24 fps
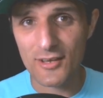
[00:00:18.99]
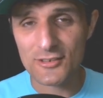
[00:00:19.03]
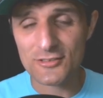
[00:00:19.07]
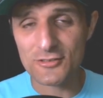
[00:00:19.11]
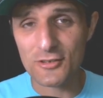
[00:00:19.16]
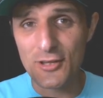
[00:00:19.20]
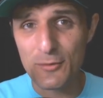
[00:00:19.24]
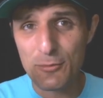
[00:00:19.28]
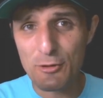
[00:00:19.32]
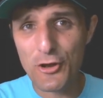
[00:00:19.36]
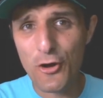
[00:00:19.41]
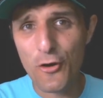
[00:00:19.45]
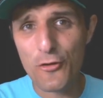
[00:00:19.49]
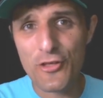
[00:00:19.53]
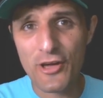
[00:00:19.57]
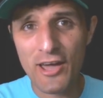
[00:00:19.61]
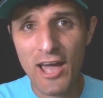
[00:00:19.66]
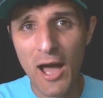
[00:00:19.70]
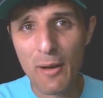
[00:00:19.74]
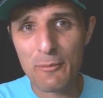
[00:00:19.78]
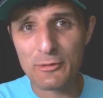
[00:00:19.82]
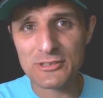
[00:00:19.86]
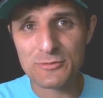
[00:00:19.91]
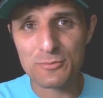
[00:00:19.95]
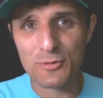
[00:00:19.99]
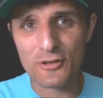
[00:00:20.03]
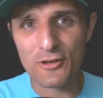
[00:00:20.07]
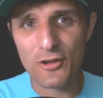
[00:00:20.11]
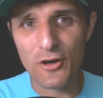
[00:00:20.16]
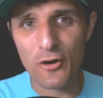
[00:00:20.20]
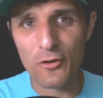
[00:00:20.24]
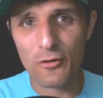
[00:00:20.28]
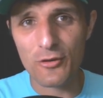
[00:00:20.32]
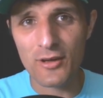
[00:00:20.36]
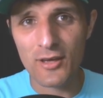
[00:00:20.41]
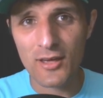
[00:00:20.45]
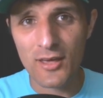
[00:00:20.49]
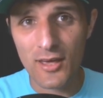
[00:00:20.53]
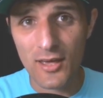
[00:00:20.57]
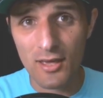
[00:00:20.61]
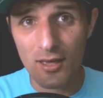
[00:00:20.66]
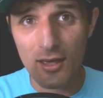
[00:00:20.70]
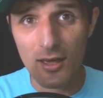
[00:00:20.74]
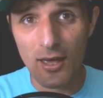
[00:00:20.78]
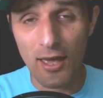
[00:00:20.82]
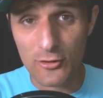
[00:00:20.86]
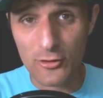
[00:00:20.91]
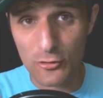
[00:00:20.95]
So let me know in the comments below
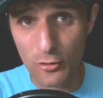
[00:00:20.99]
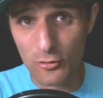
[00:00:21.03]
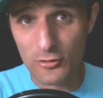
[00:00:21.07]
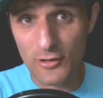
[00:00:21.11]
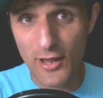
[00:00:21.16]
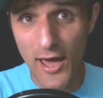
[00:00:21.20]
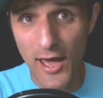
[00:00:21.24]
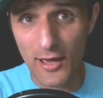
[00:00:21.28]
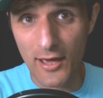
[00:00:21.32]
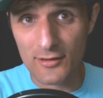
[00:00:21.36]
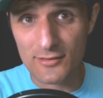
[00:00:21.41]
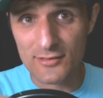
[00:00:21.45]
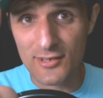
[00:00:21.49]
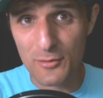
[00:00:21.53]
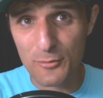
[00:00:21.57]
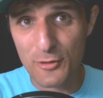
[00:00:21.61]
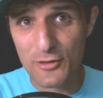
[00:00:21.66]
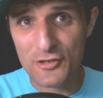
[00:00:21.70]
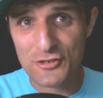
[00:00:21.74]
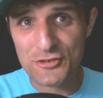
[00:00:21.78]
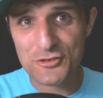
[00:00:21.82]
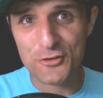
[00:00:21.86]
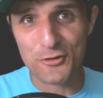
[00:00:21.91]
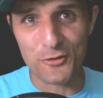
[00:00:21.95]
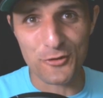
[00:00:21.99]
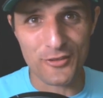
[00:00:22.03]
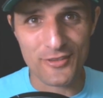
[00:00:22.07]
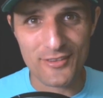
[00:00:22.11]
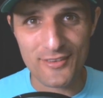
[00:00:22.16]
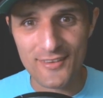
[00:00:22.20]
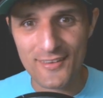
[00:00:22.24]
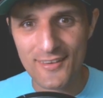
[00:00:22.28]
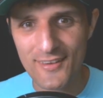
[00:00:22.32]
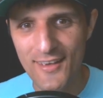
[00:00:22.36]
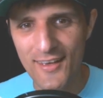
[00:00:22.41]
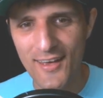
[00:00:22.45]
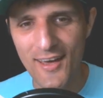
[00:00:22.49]
and don't lie, tell me the truth.